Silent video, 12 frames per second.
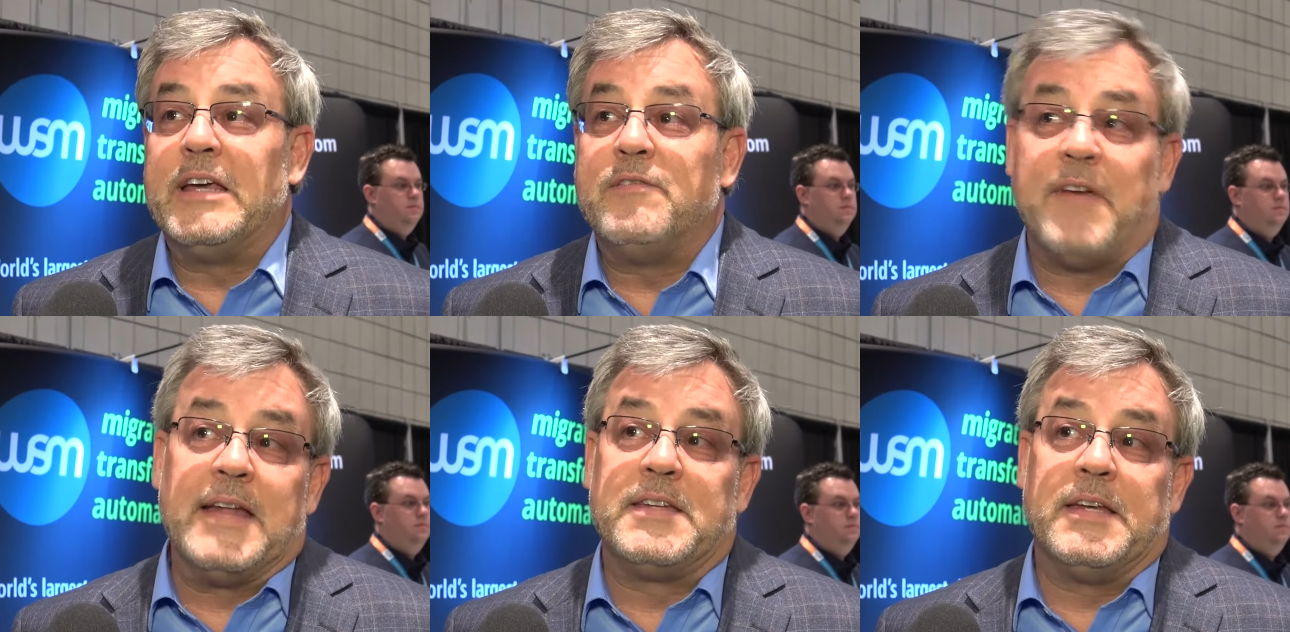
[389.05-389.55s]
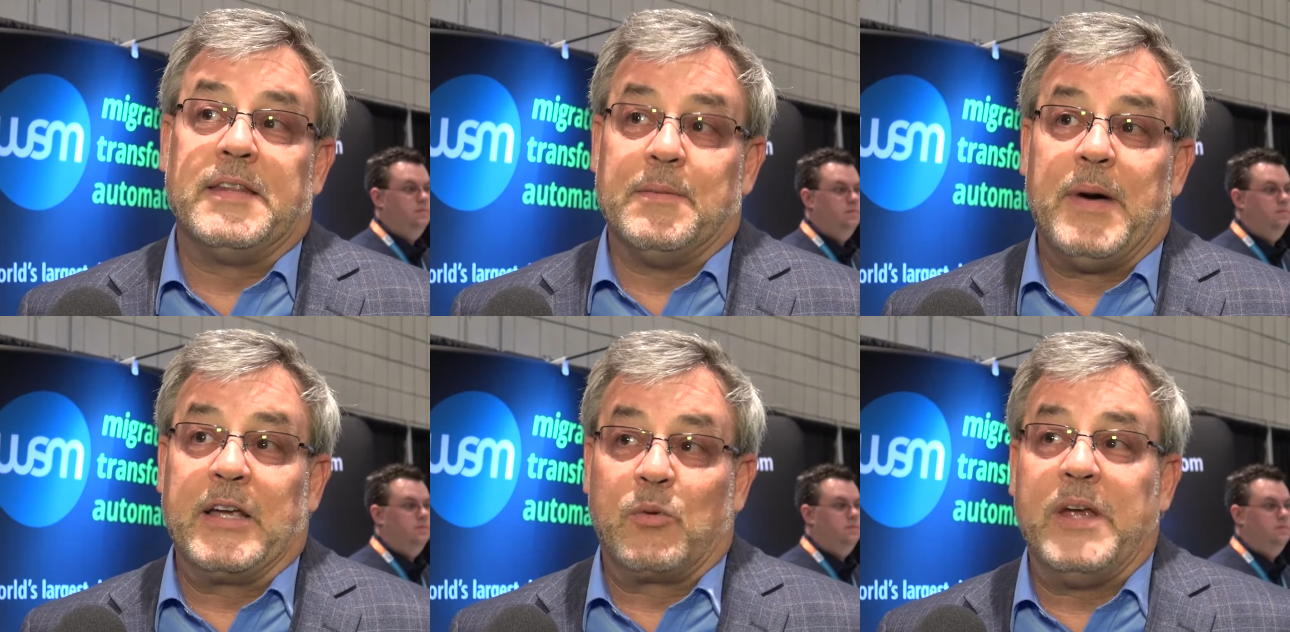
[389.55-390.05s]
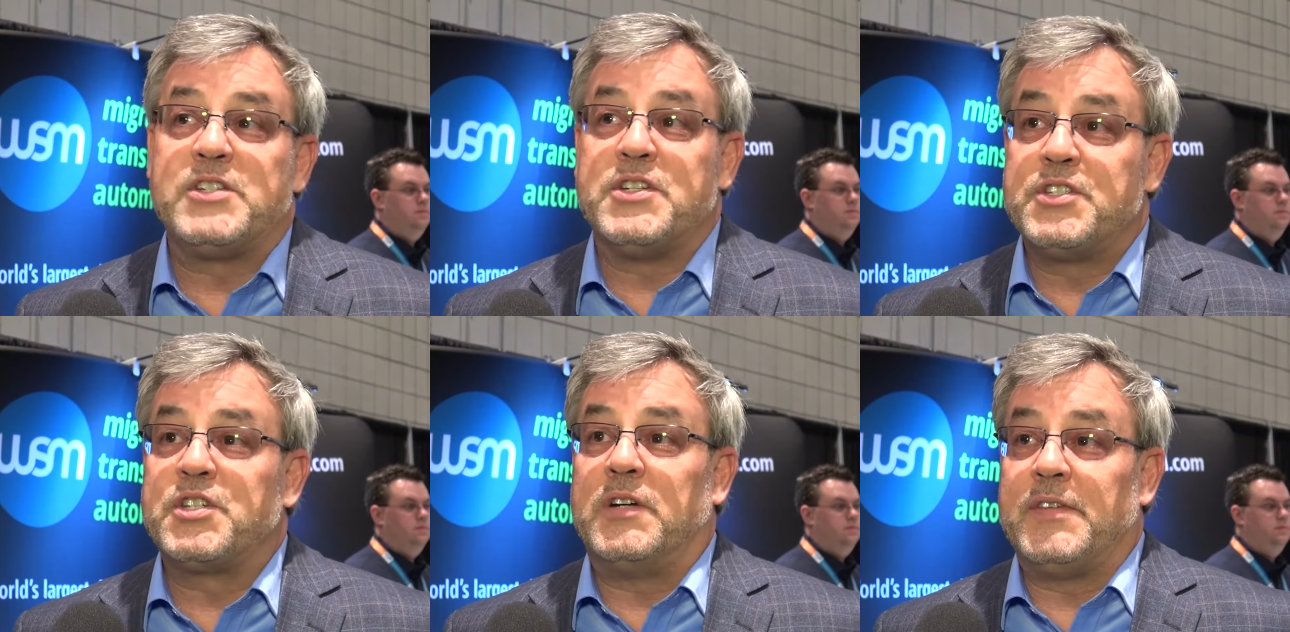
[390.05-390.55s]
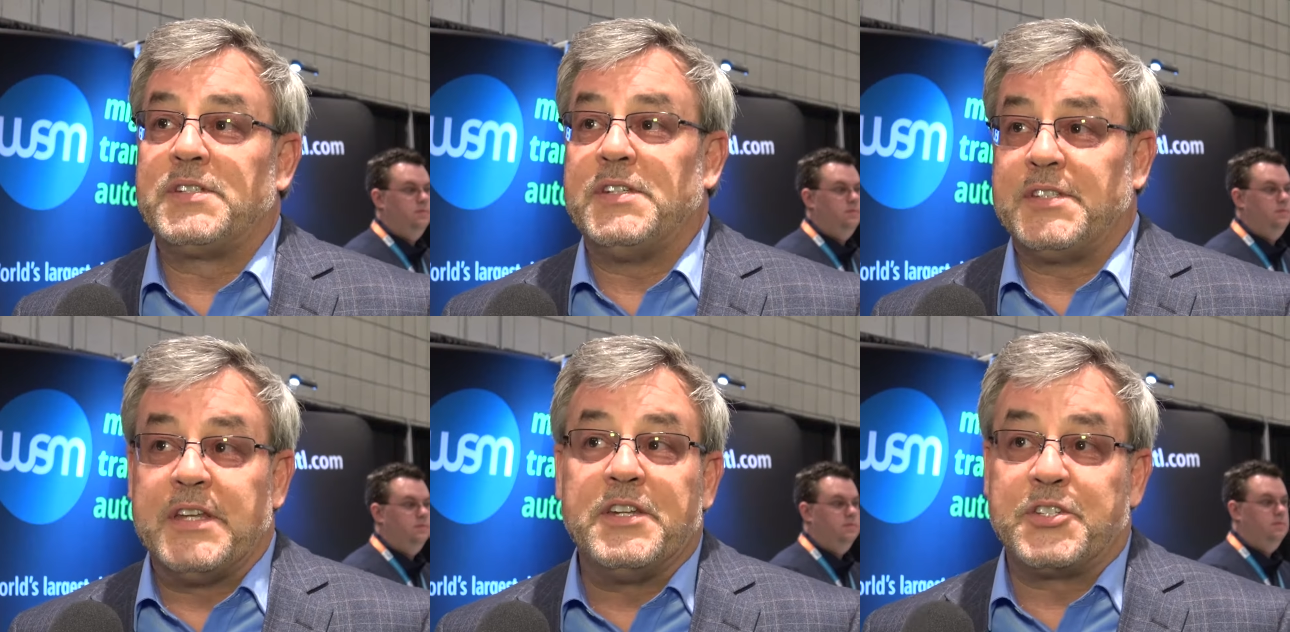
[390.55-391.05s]
Speaker 1: invented the migration
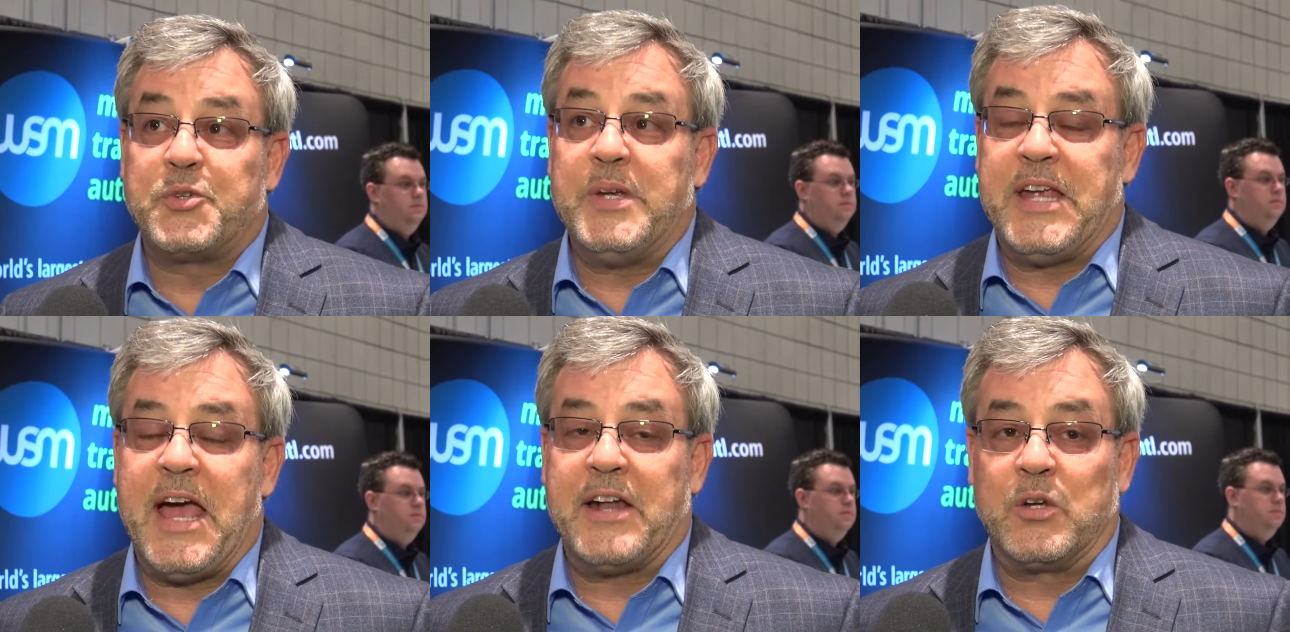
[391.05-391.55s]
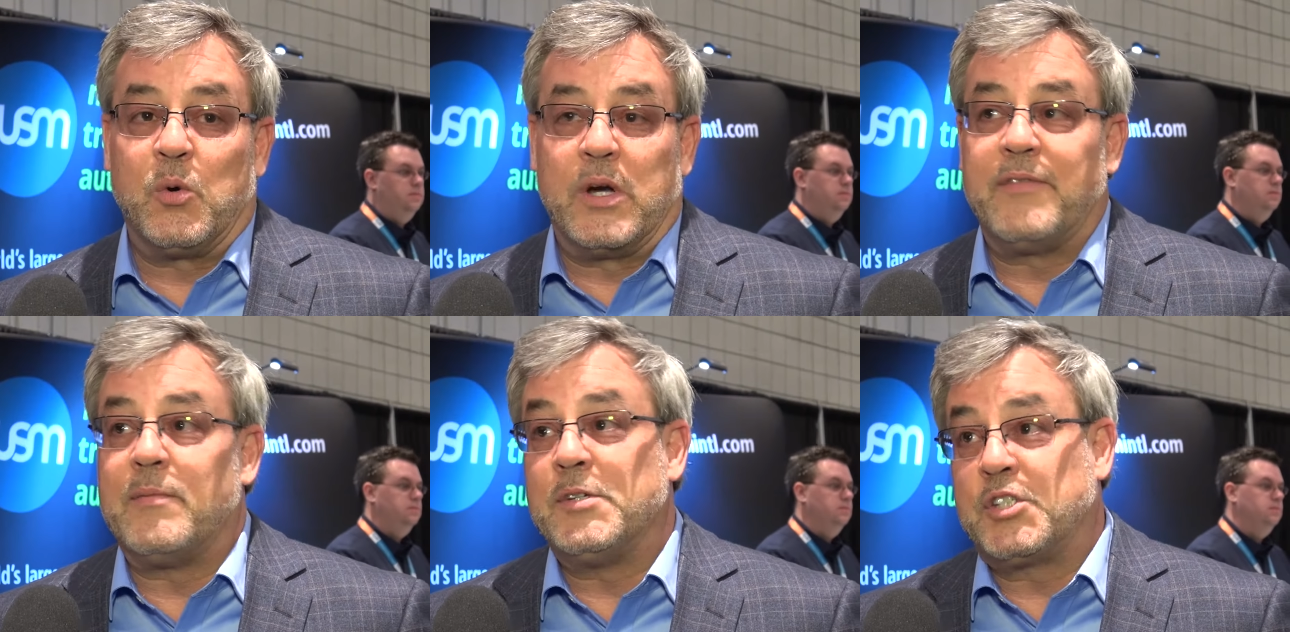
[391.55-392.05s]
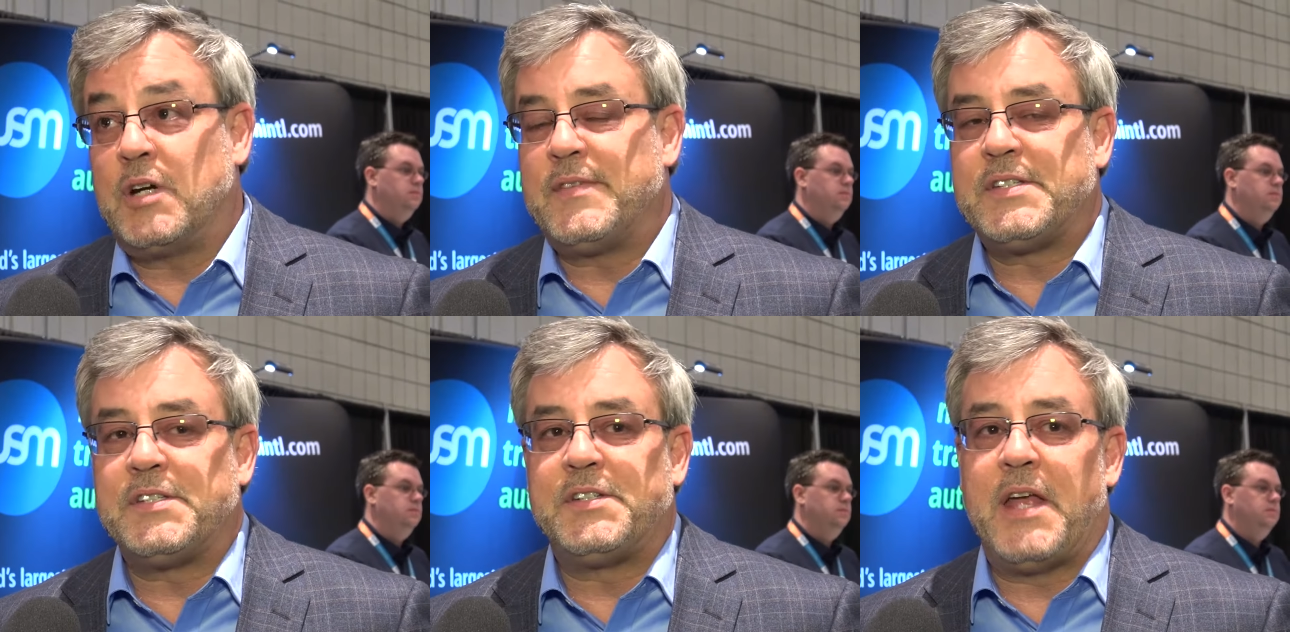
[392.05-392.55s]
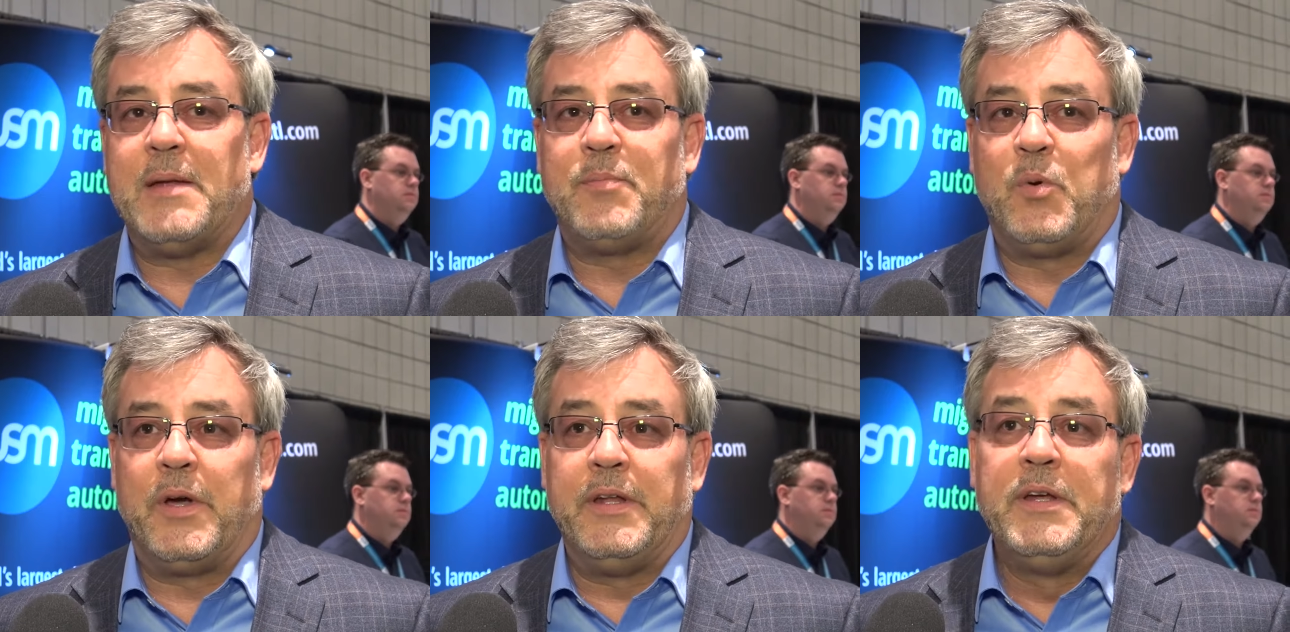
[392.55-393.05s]
services industry category from a services
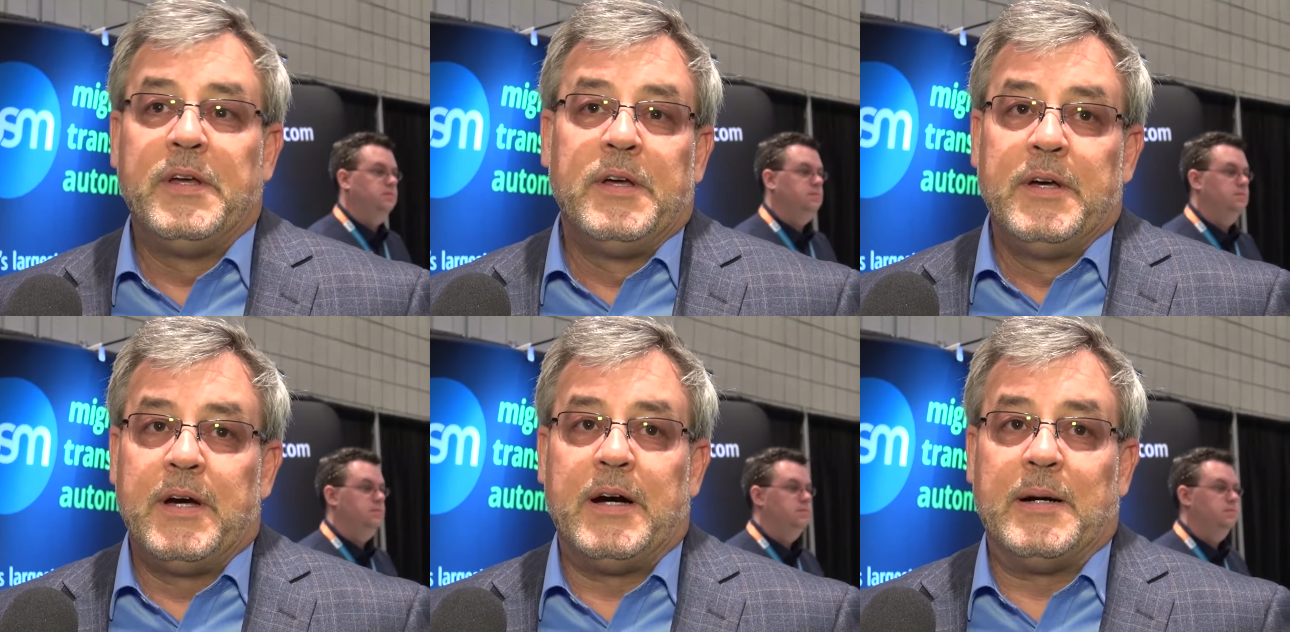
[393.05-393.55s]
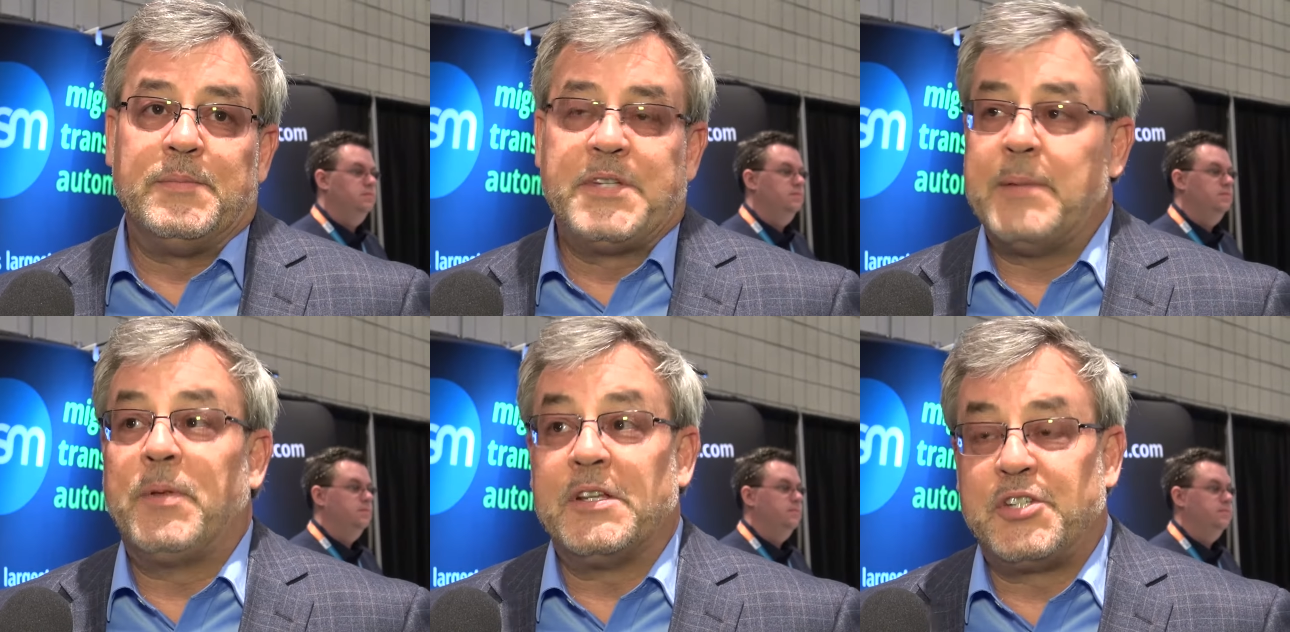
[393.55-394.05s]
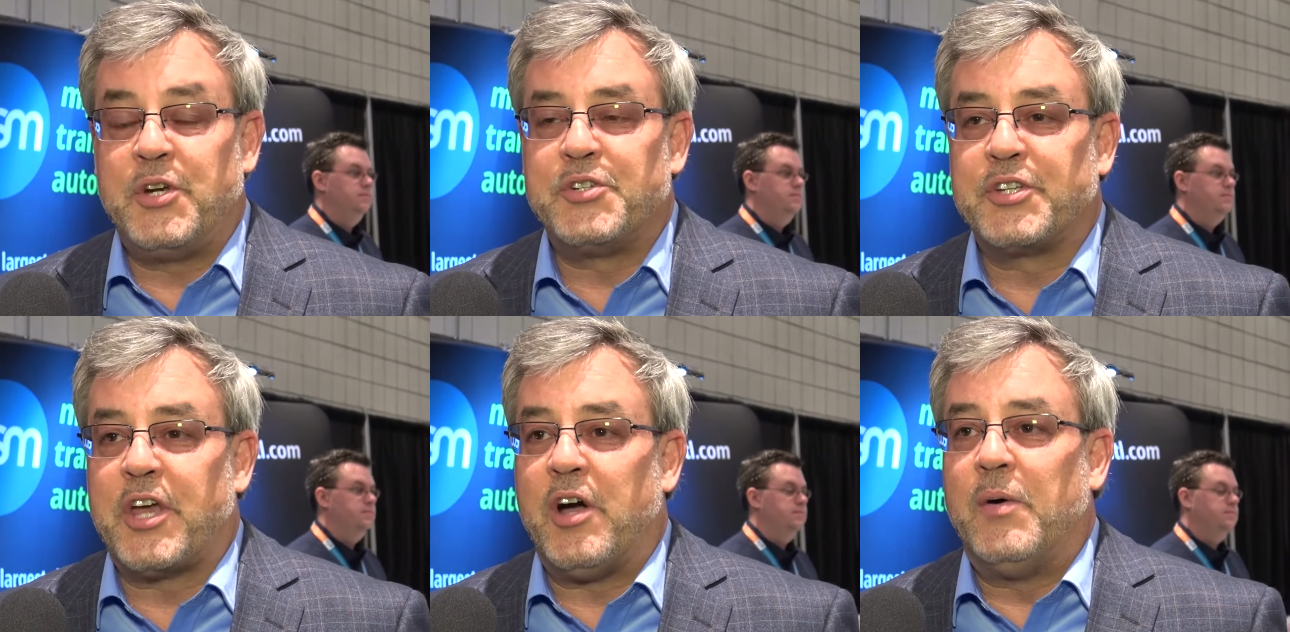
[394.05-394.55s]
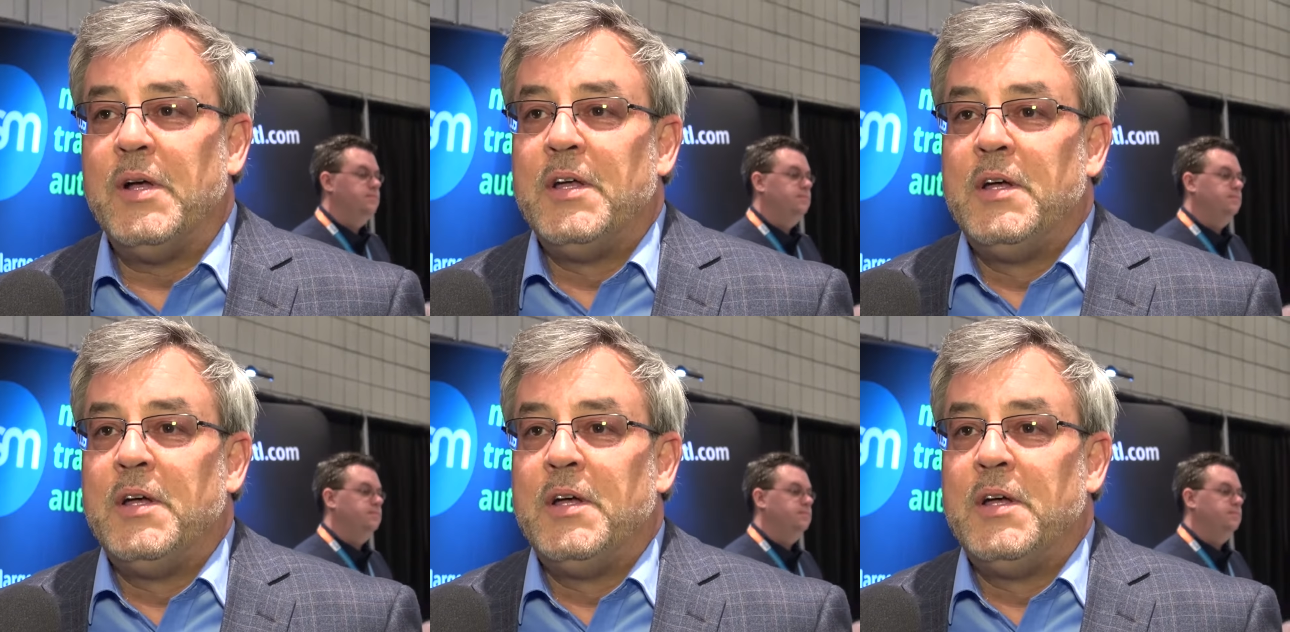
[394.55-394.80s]
standpoint um, 10 plus years ago,